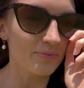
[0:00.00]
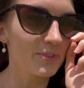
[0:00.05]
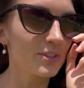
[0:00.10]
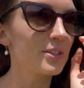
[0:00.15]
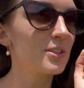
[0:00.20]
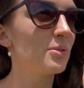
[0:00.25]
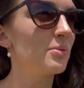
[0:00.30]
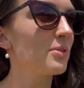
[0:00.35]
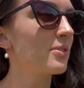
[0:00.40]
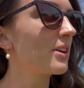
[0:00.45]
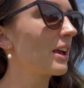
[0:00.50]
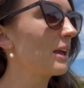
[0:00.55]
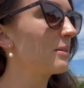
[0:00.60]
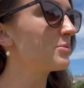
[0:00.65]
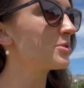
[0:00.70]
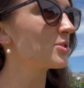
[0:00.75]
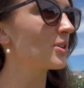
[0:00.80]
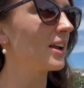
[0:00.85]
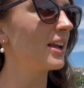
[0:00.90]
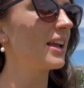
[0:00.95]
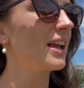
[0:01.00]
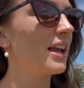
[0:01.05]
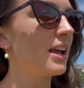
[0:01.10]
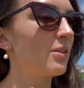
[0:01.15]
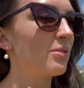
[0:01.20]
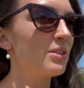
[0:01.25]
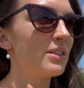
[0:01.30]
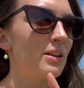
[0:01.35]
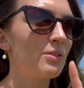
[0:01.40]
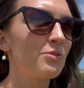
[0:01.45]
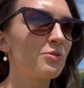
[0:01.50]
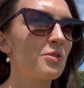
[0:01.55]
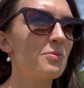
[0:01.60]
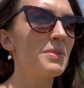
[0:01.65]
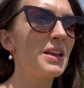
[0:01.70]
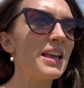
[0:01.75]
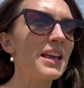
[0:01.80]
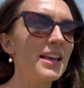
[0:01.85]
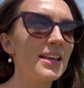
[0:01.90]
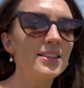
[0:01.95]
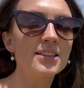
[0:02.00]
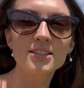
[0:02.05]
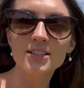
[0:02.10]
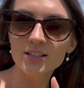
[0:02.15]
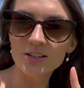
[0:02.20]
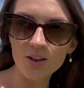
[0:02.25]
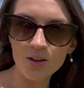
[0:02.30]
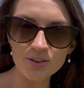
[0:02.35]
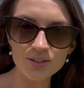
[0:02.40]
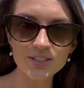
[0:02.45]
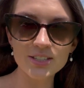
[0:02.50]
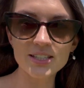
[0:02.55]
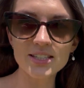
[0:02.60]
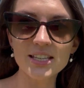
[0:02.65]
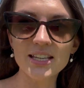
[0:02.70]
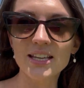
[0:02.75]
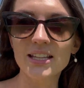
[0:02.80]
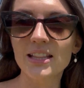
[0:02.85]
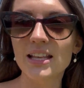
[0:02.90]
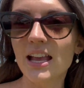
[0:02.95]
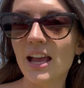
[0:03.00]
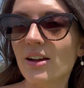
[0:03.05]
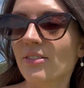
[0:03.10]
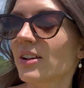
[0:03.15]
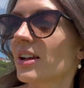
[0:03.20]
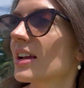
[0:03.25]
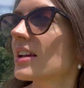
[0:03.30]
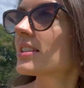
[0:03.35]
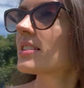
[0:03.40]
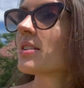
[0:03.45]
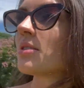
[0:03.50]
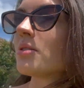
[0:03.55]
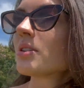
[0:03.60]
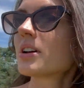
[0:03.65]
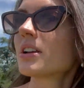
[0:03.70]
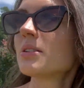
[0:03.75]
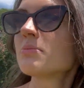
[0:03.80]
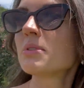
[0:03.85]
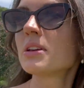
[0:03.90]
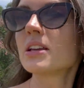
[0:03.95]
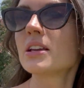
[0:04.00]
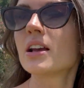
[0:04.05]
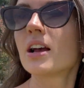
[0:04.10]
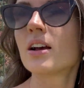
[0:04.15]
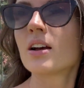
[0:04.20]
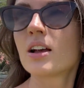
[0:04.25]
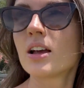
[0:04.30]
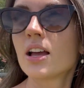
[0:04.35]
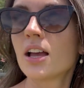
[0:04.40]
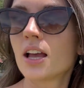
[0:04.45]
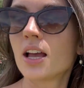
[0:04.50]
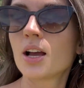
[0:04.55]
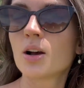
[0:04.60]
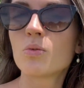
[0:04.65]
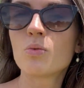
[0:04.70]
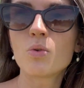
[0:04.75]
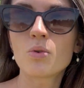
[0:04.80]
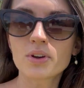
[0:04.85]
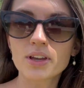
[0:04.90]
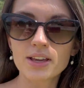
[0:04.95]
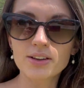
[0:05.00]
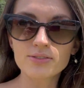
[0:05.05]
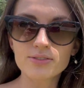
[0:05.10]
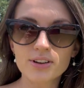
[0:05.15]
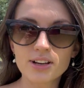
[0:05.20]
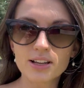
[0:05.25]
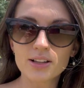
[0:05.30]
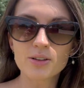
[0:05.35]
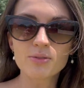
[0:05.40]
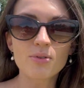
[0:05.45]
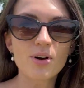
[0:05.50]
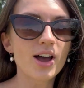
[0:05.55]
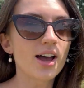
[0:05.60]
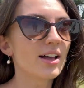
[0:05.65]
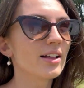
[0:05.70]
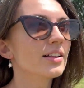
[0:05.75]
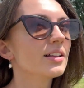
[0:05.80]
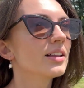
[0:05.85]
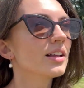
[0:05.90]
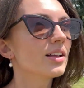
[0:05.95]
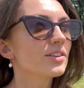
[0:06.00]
So we came straight here, and then from here there's lots to see in the area. So we're going to be walking for a little while.